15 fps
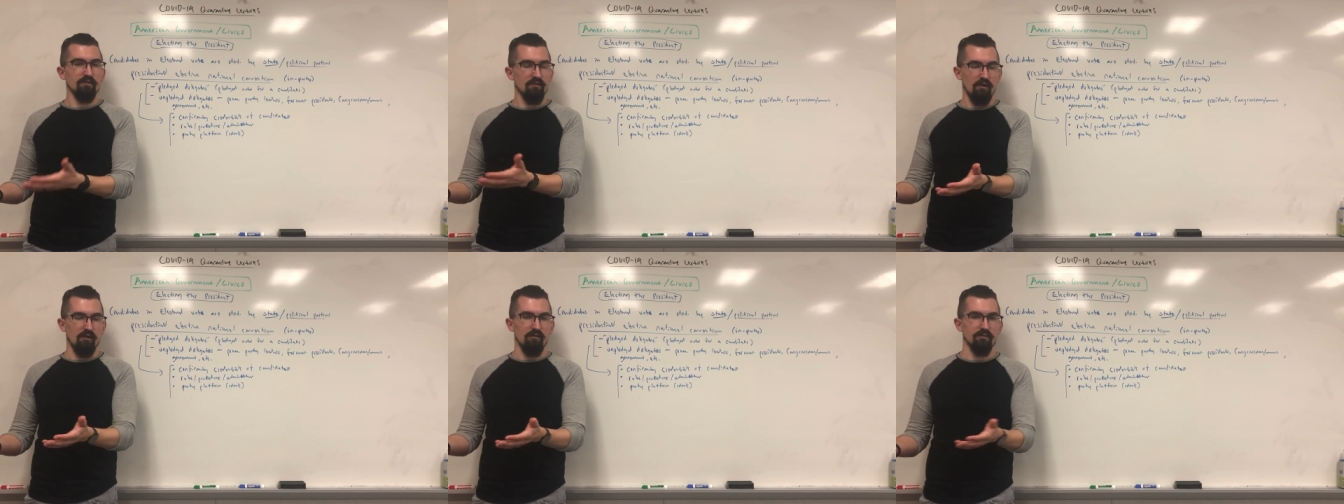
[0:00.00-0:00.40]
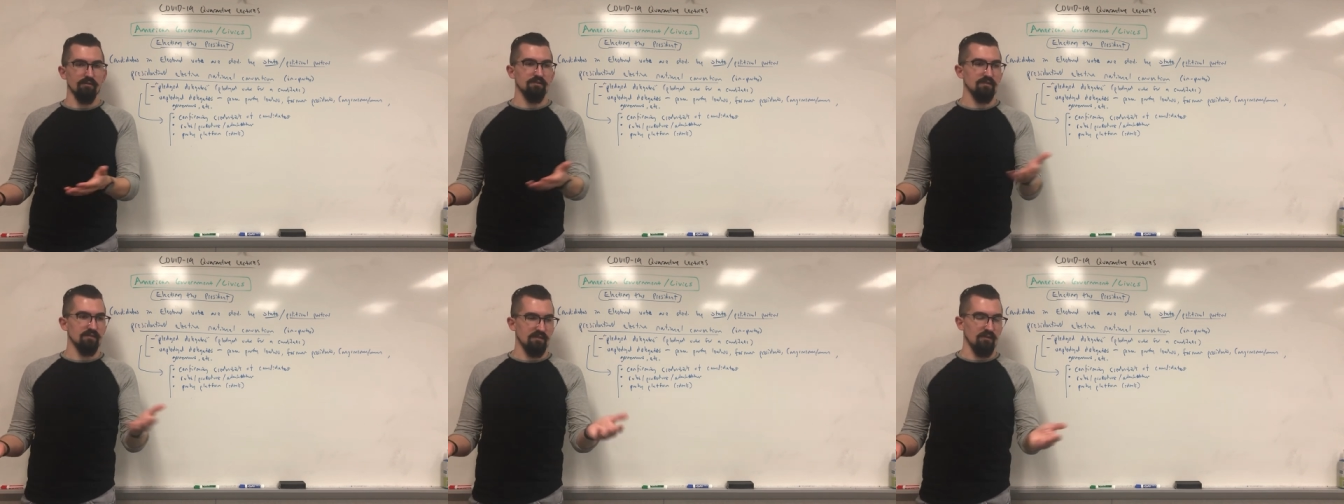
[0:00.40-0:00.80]
in
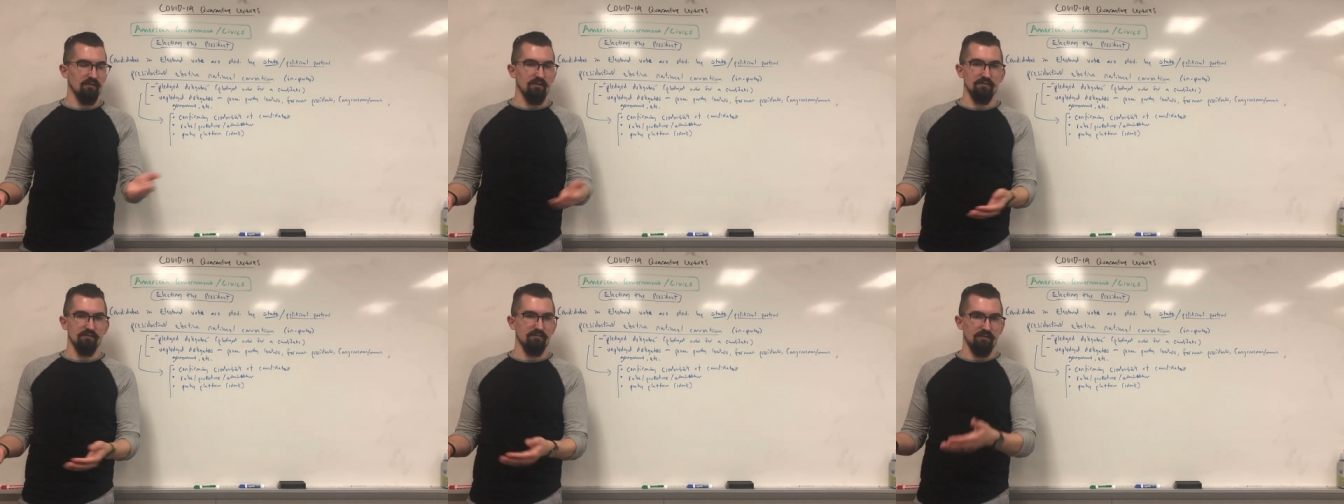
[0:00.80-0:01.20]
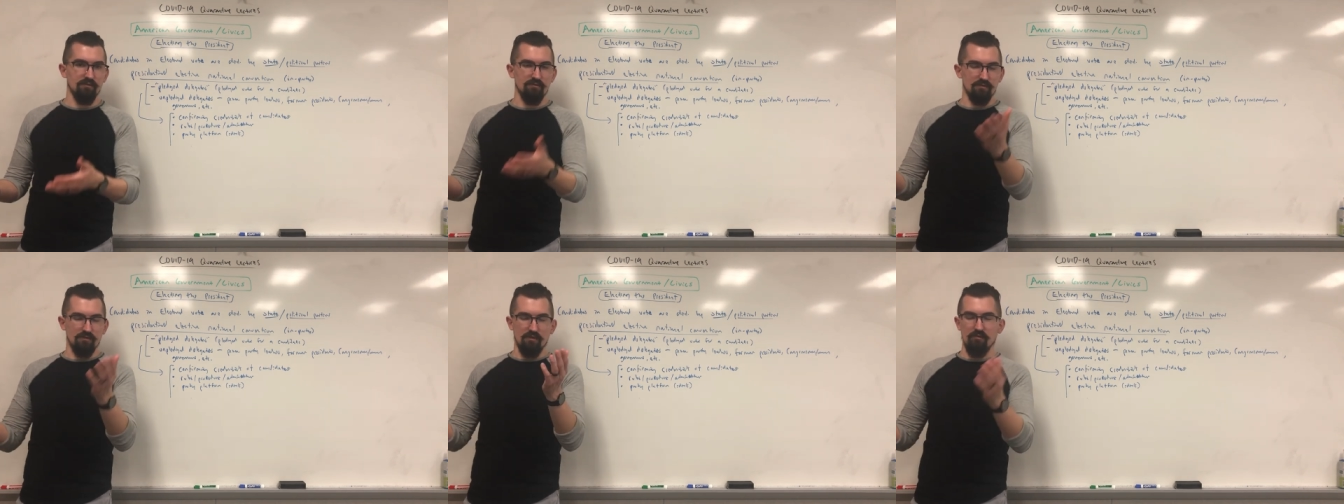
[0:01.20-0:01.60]
Congress and state
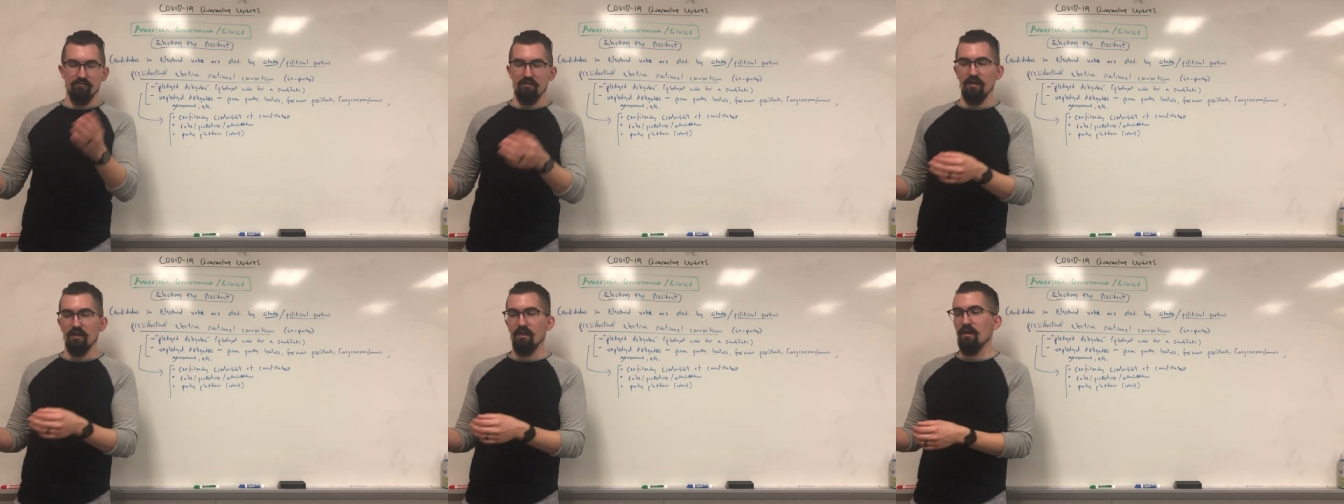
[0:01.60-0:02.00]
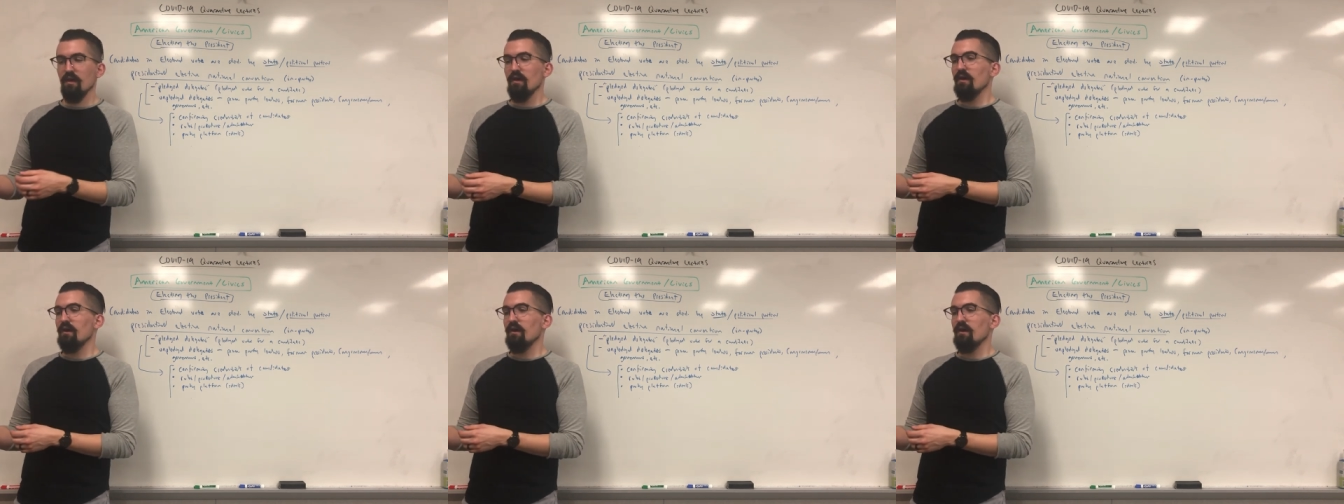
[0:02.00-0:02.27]
legislatures and all that,